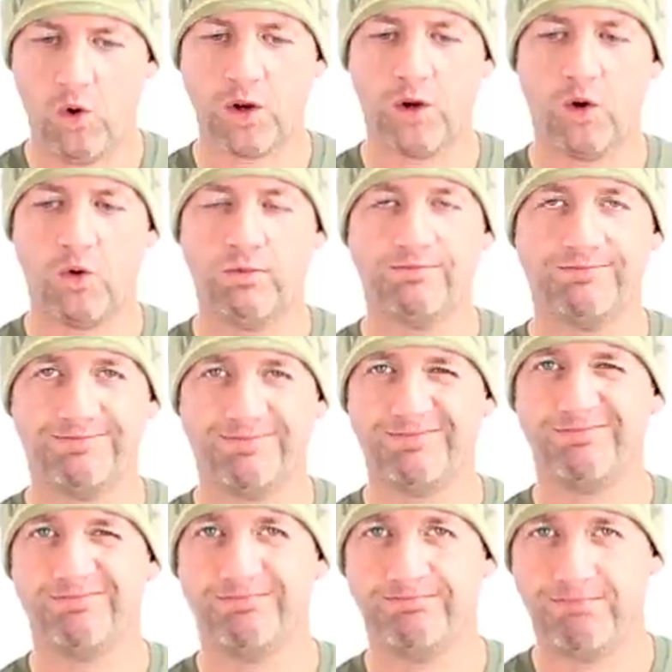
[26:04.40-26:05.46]
All in all,
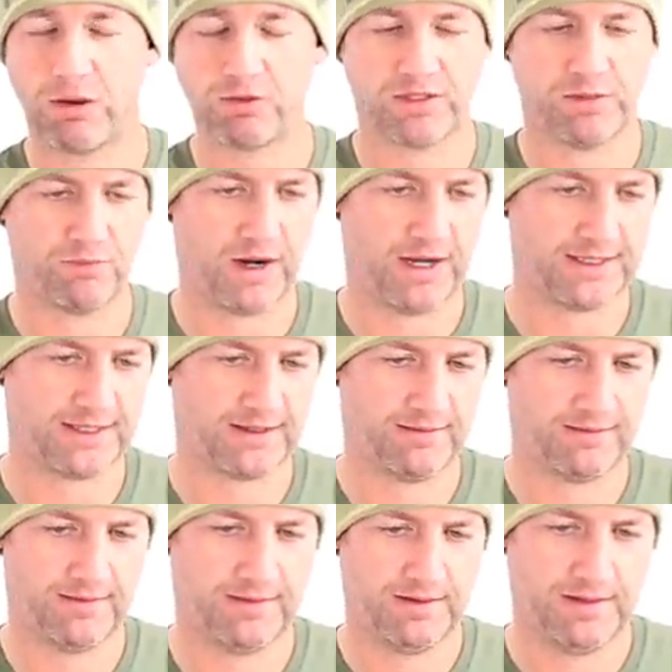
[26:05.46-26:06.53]
most impressed.
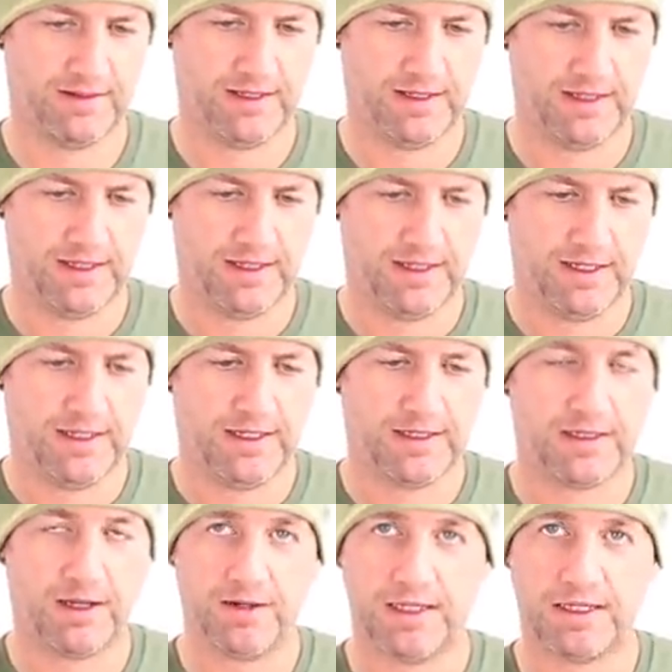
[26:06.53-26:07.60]

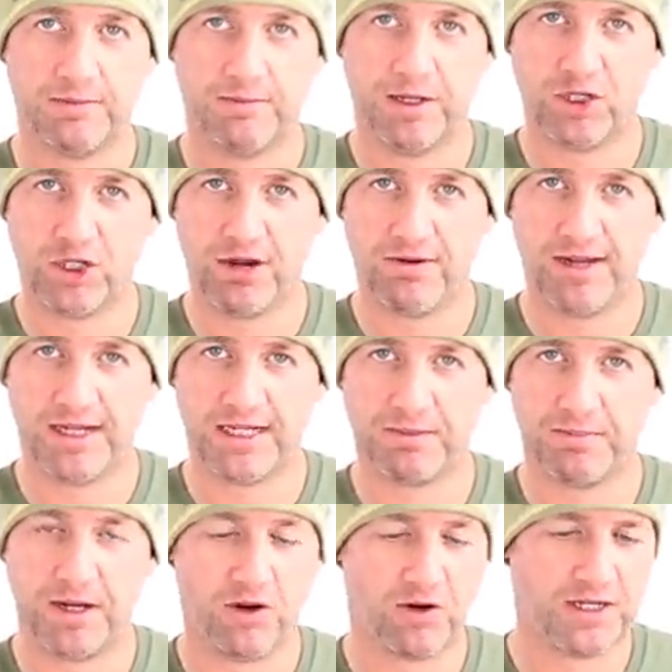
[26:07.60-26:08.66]
So this has been Jerry, this
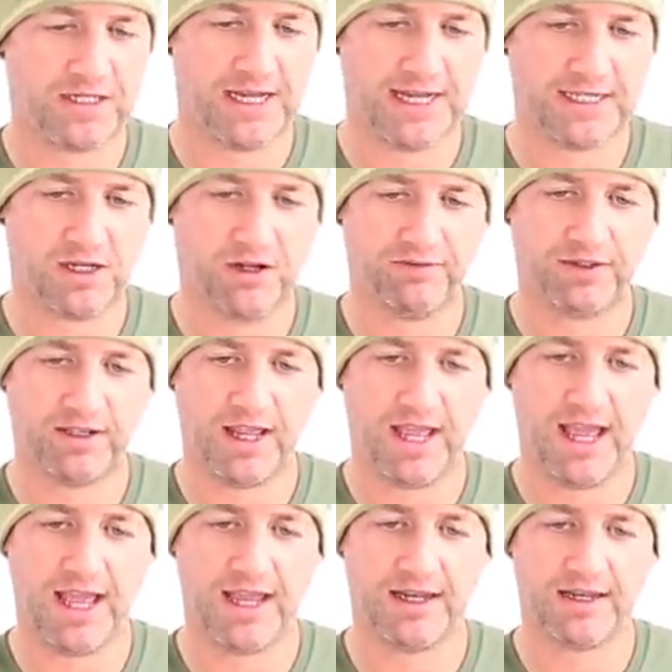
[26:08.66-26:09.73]
has been Oddie's Airsoft,
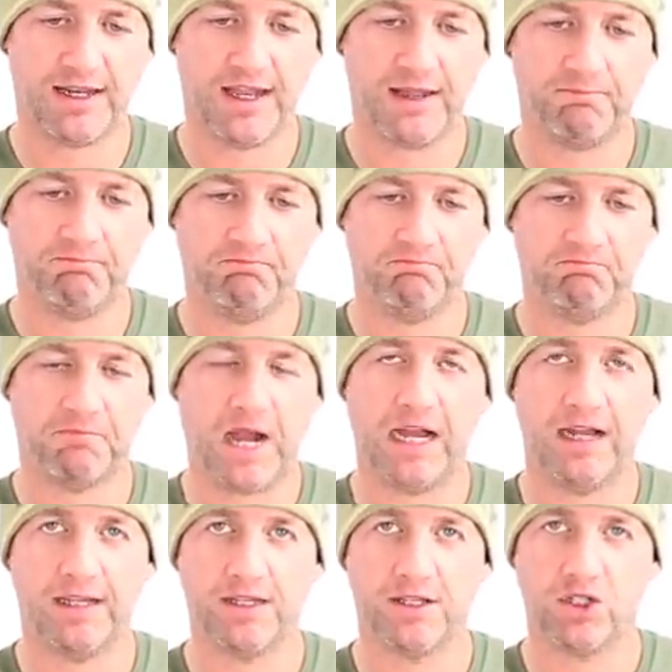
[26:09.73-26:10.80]
and
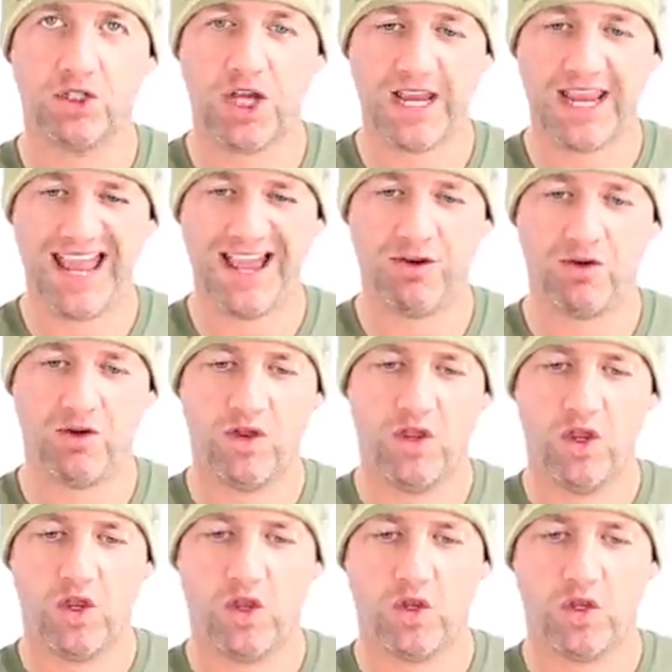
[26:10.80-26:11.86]
check out
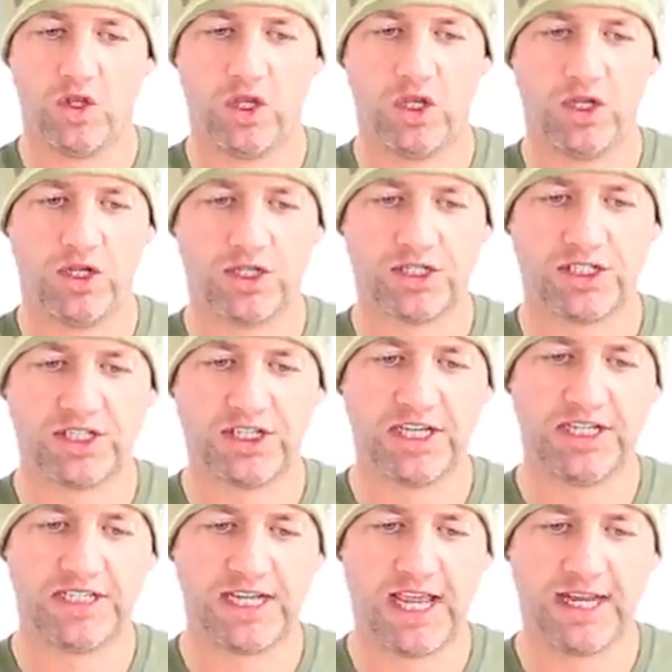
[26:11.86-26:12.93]
the
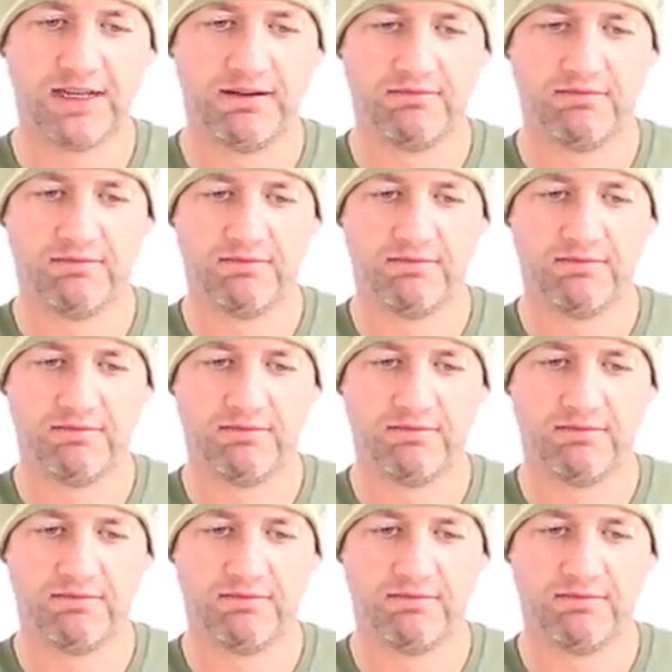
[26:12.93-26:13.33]
CZ